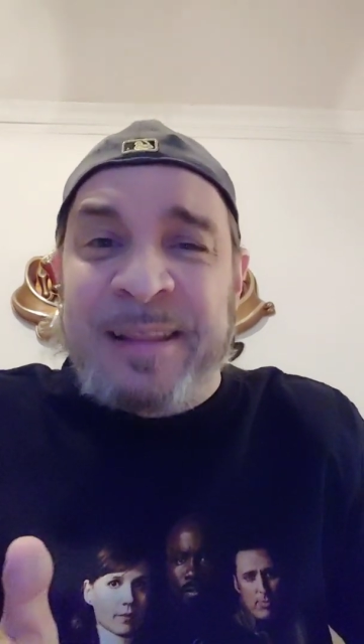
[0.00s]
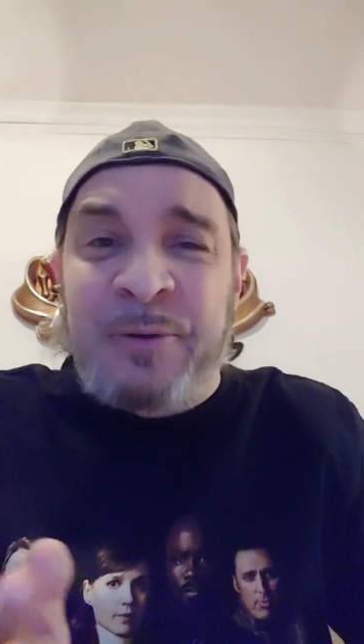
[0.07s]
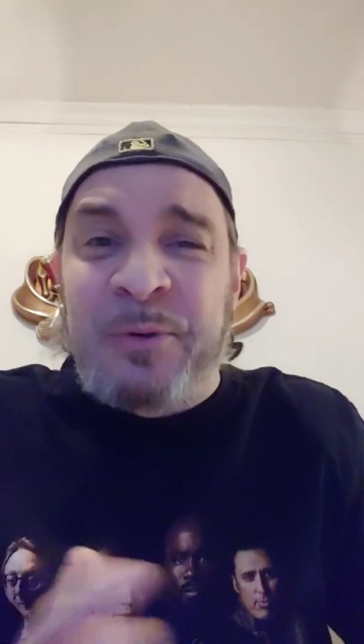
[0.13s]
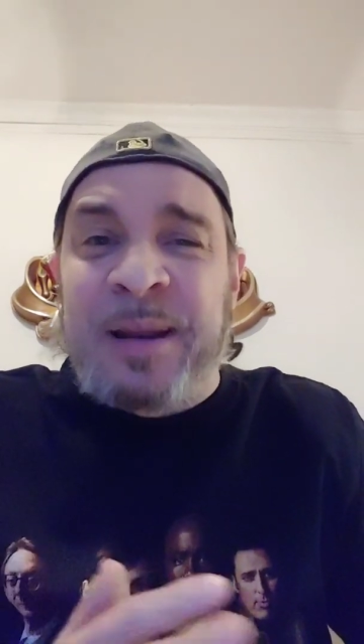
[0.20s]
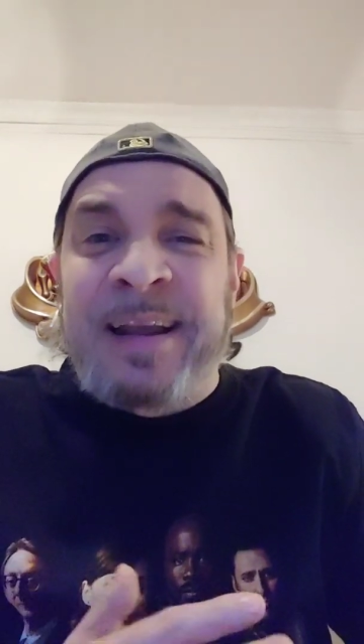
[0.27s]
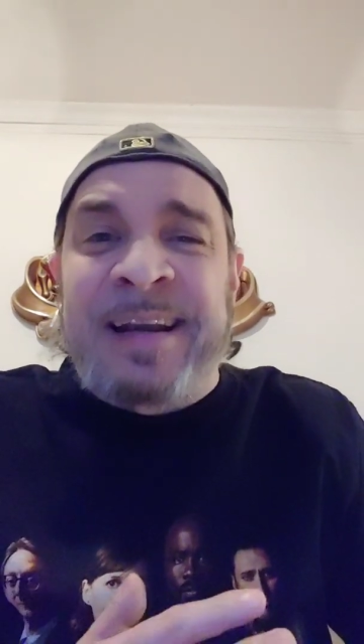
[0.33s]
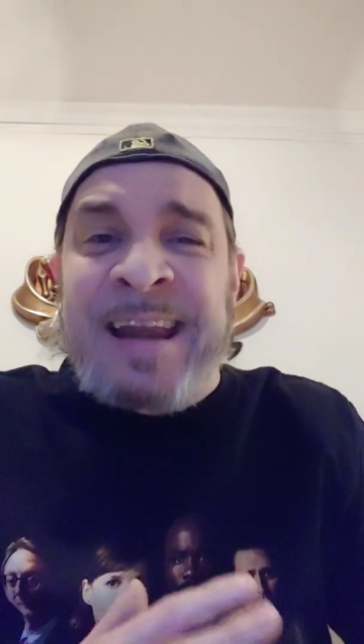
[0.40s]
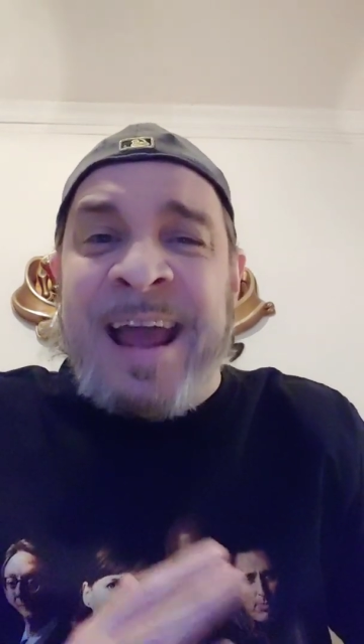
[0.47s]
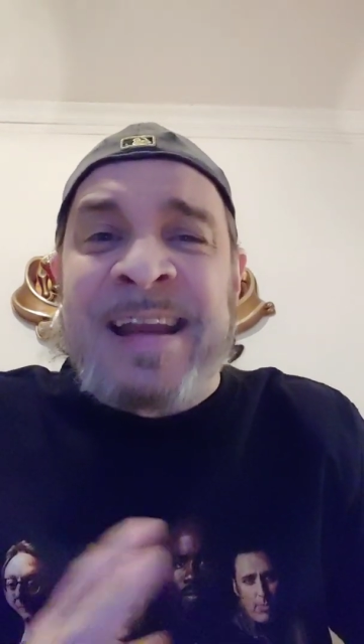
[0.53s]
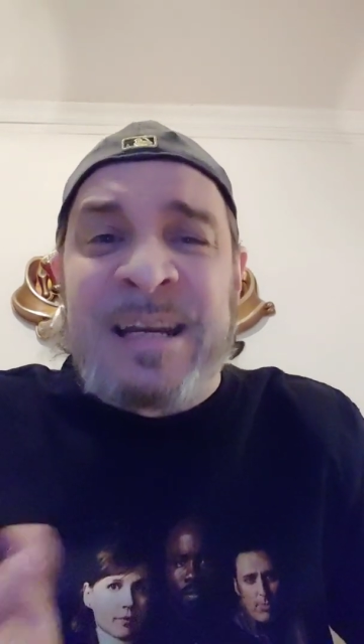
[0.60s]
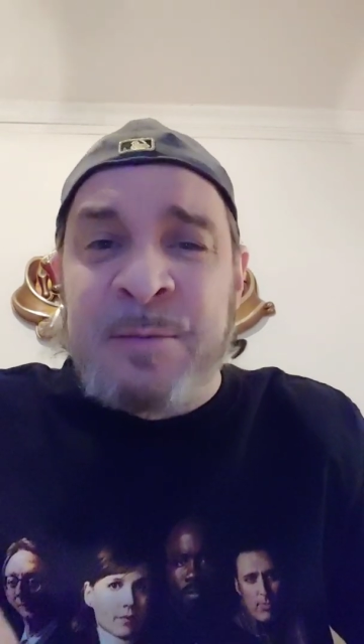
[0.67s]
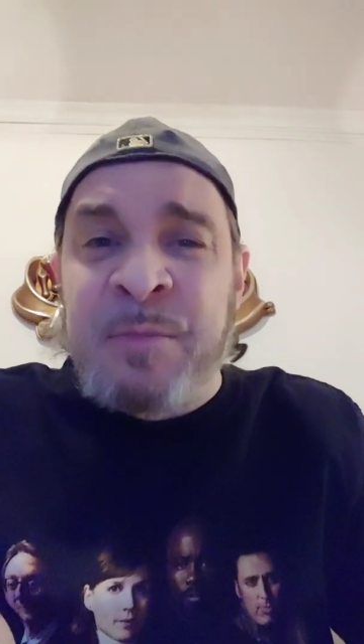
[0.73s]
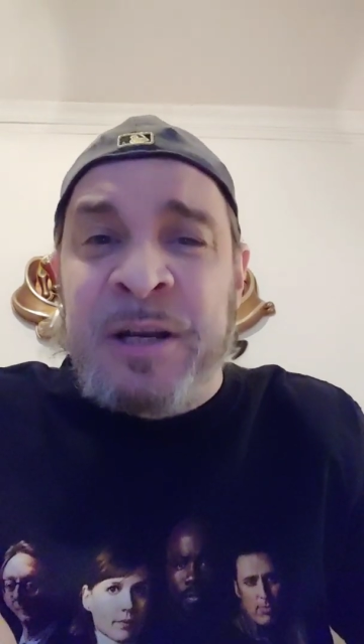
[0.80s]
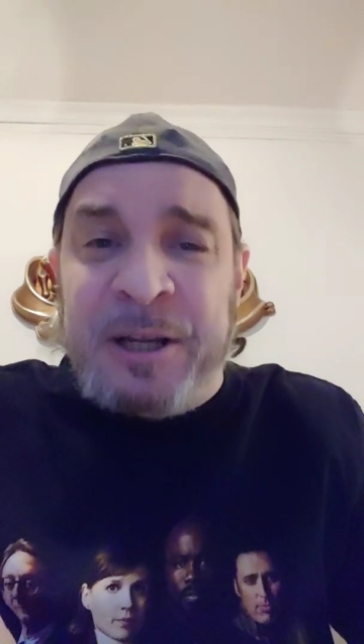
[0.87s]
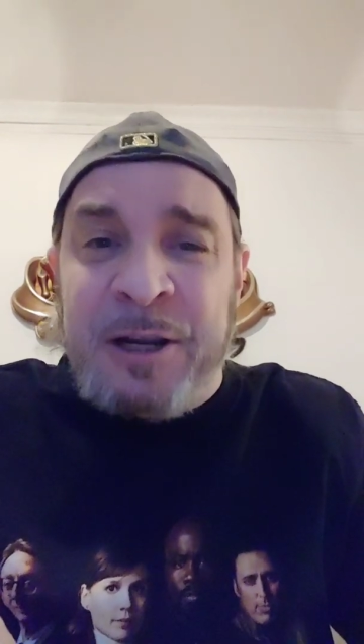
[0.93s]
they were like
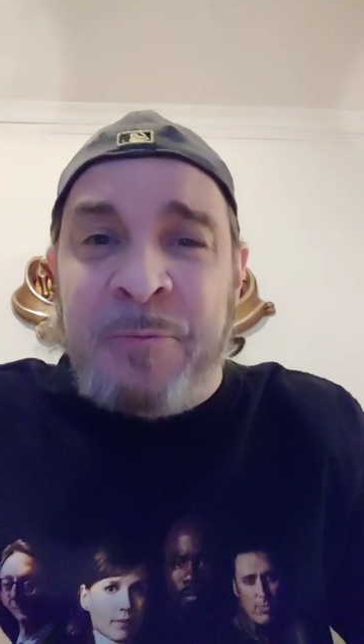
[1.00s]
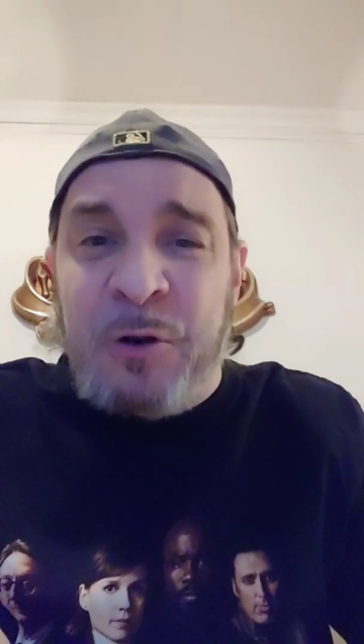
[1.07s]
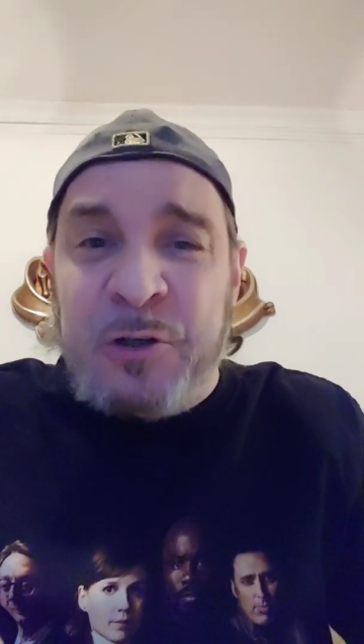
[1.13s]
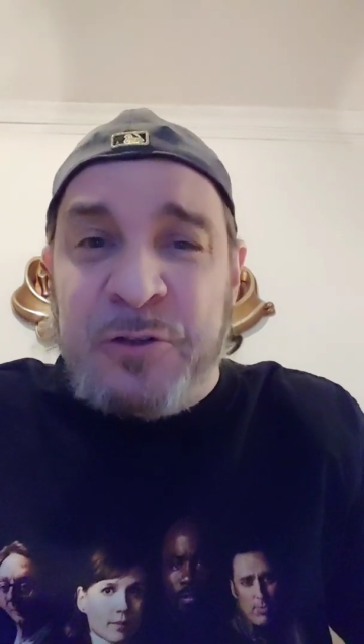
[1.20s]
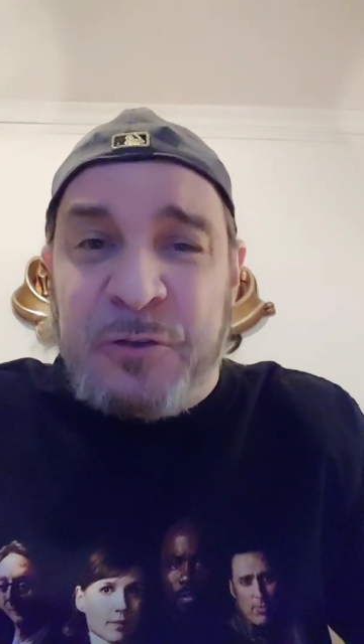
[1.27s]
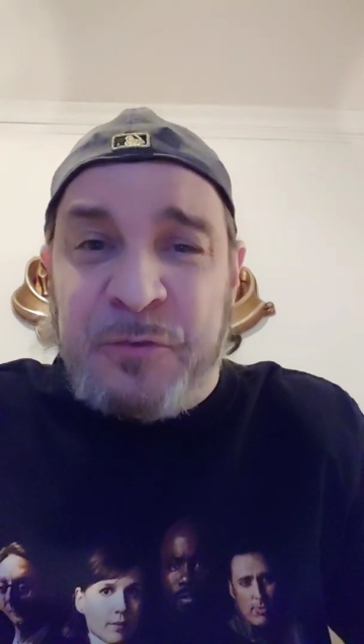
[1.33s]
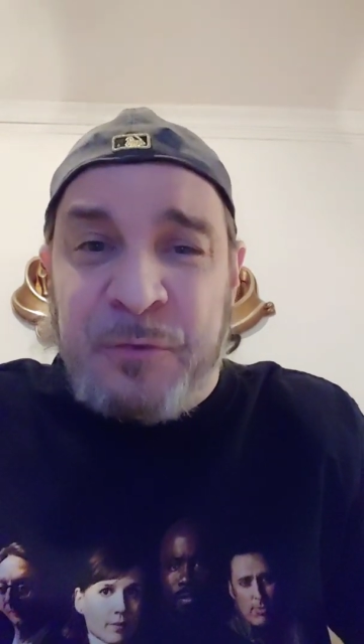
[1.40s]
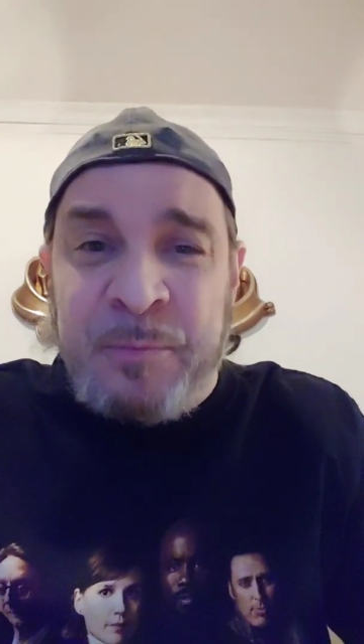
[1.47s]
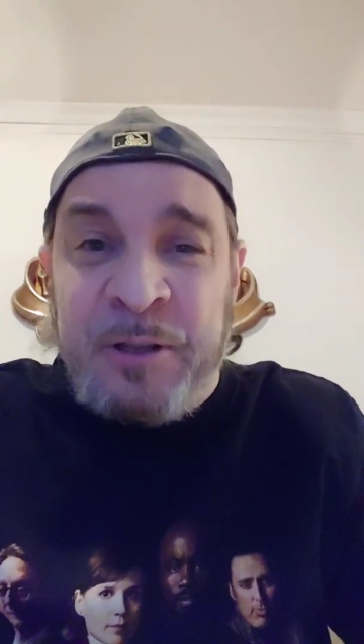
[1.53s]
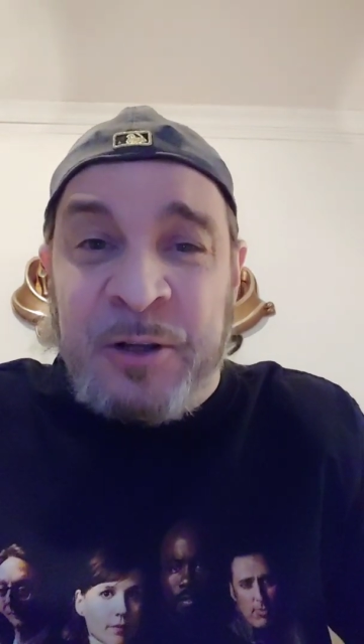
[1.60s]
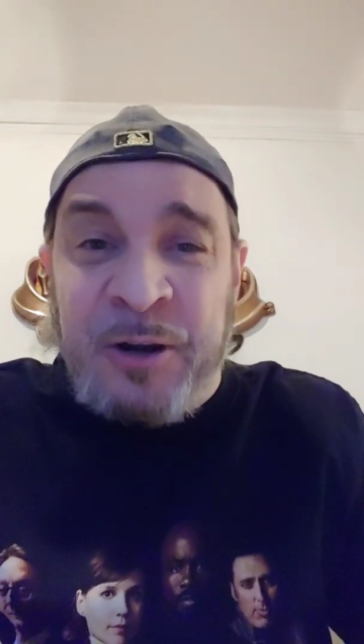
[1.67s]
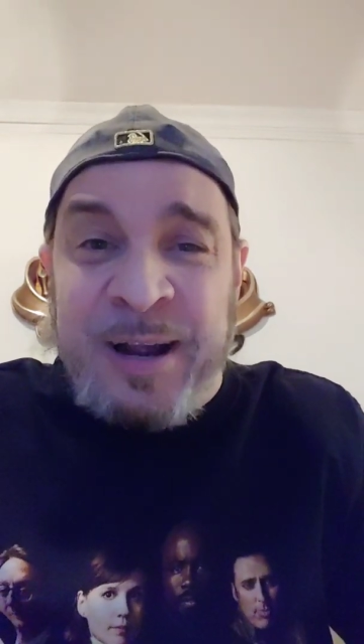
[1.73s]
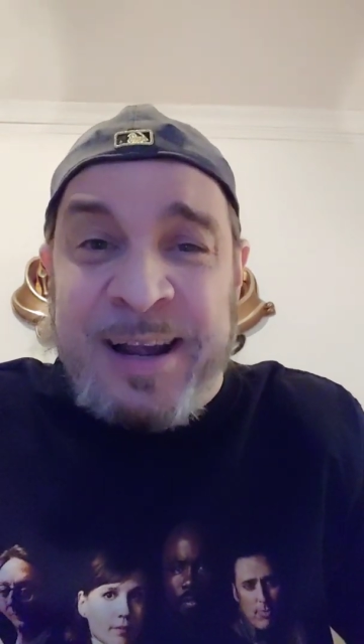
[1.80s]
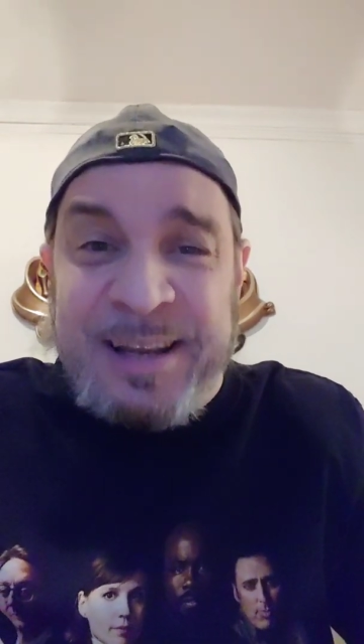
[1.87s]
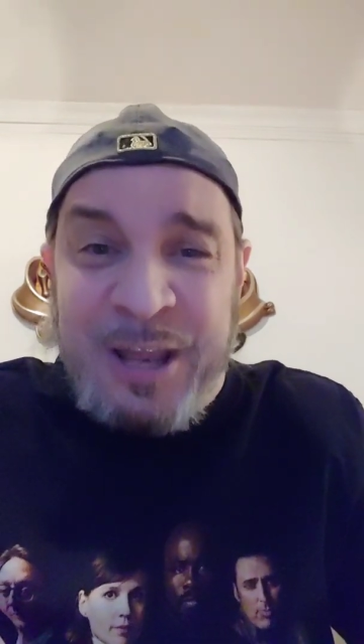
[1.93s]
90-minute commercials for
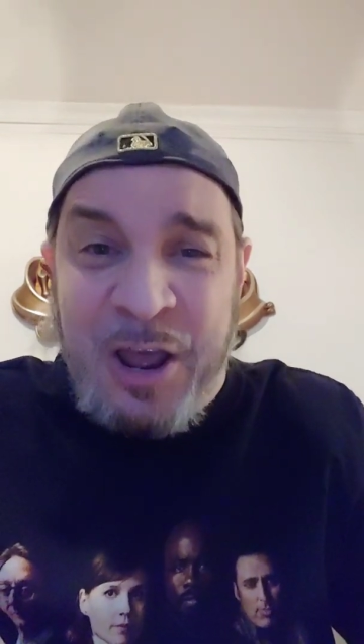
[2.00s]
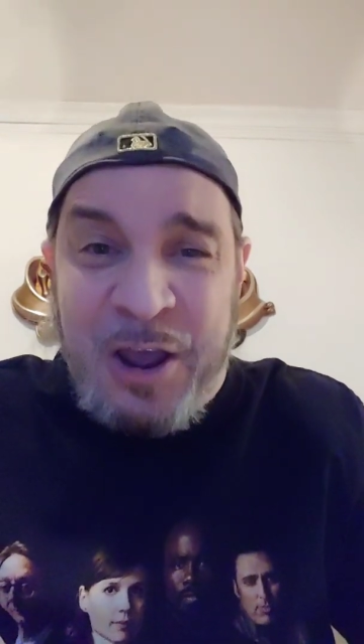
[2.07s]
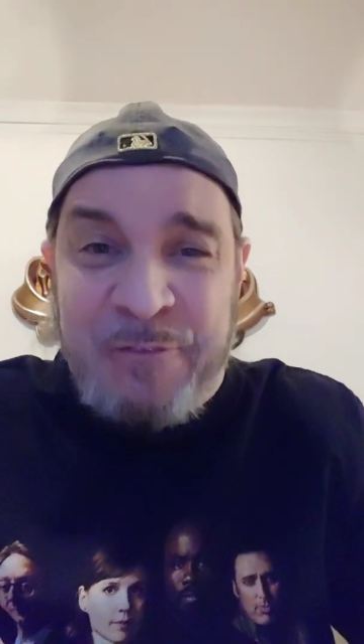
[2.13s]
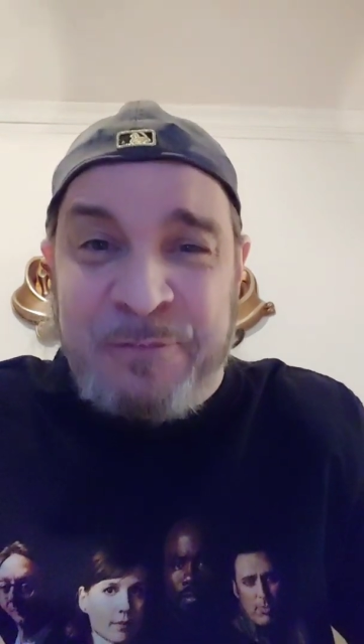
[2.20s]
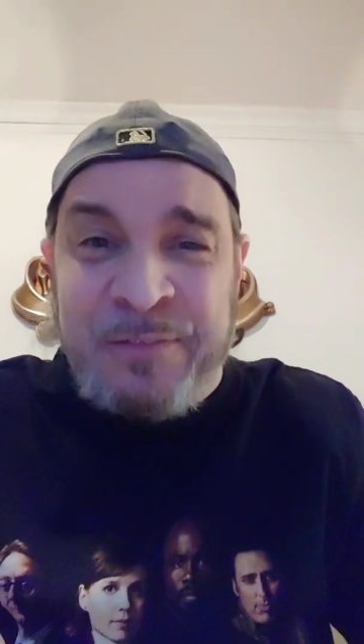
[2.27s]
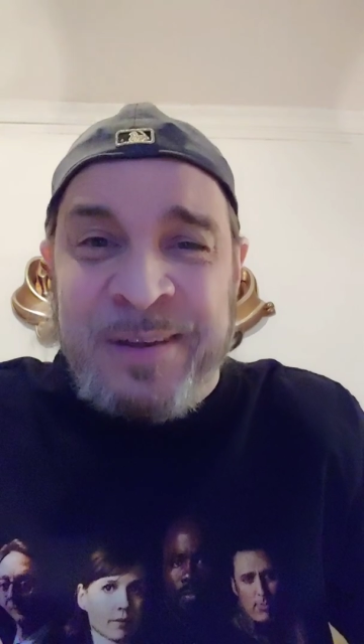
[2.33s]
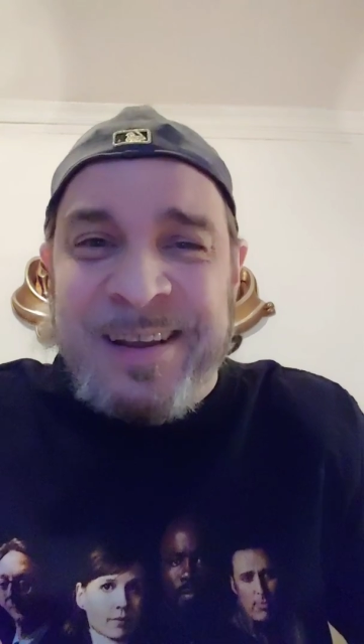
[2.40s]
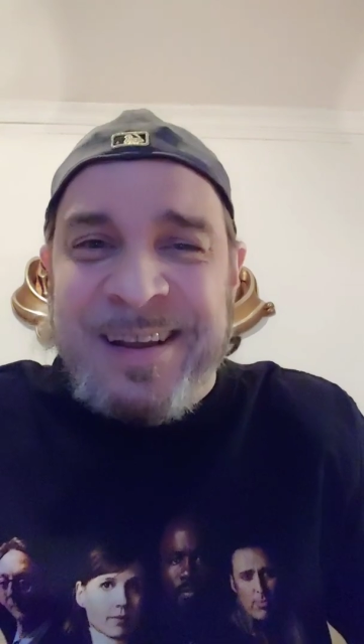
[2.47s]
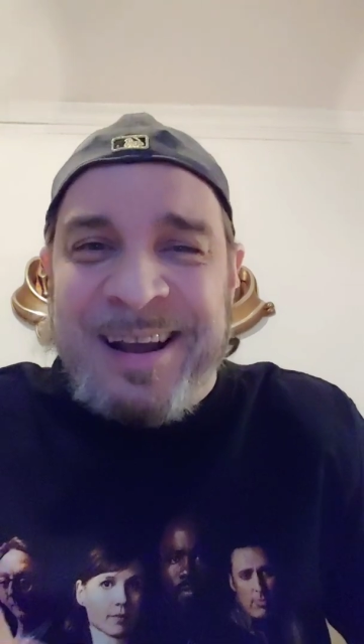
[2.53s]
Miller High Life.